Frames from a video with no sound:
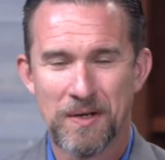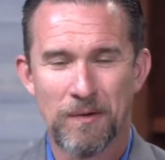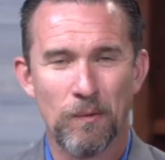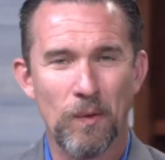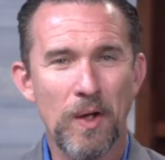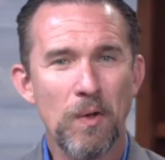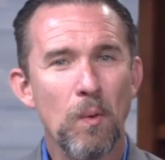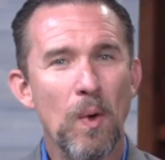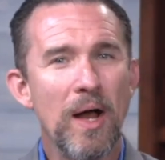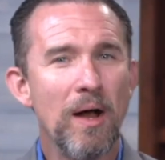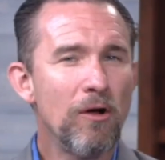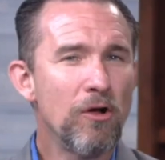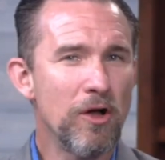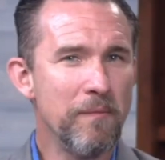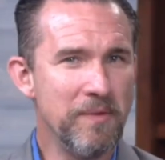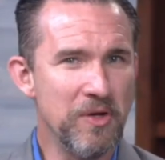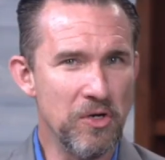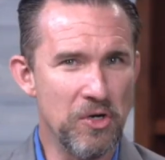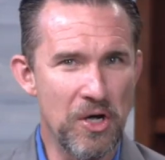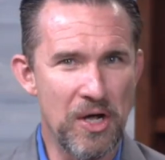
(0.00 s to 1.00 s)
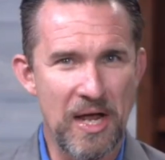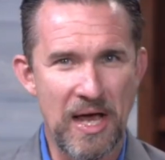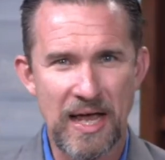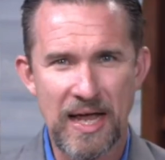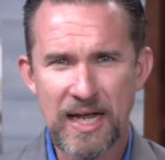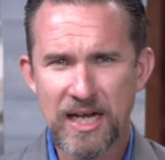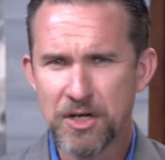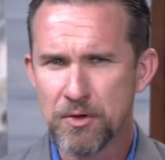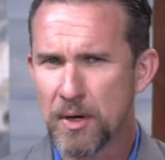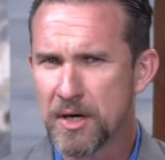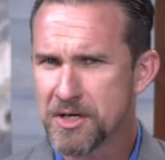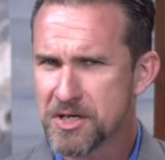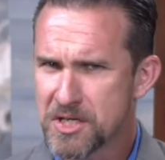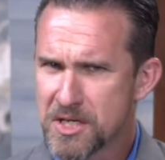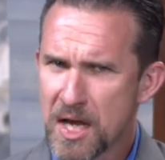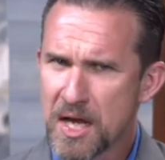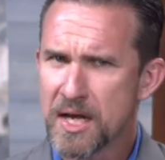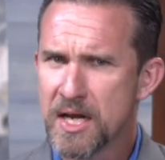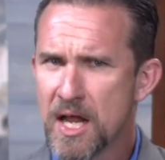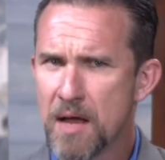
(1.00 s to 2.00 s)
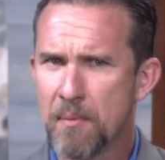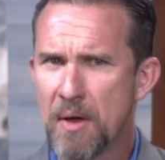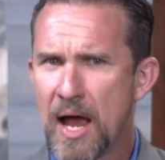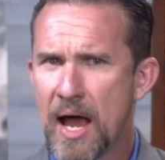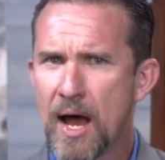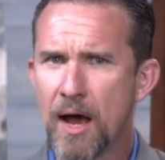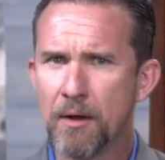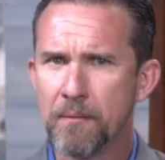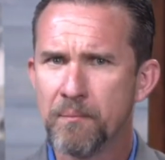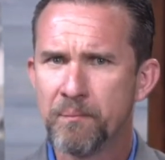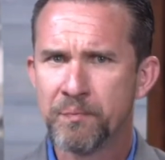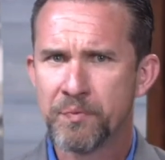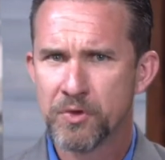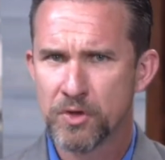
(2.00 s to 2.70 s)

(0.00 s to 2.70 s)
We welcome you today to our study about